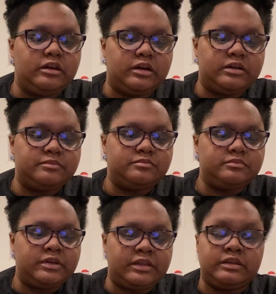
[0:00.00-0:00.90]

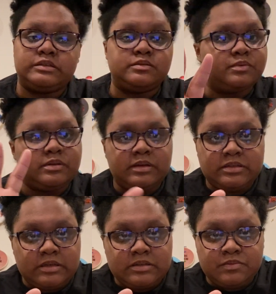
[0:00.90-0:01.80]
I think
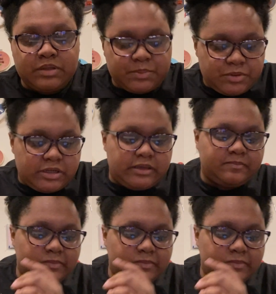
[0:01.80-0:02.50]
it's really pretty.